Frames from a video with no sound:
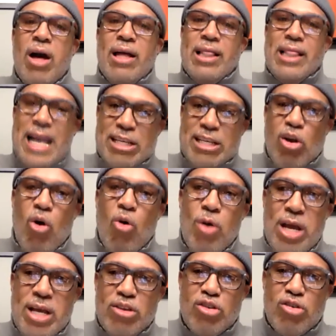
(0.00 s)
let's go
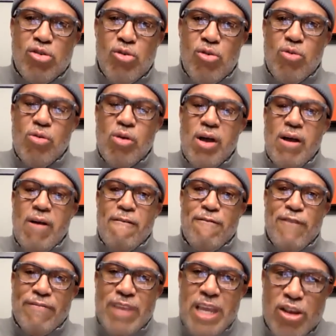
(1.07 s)
into
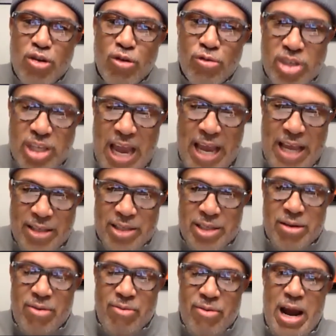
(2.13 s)
52
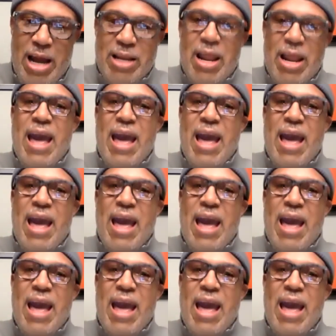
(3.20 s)
states, right?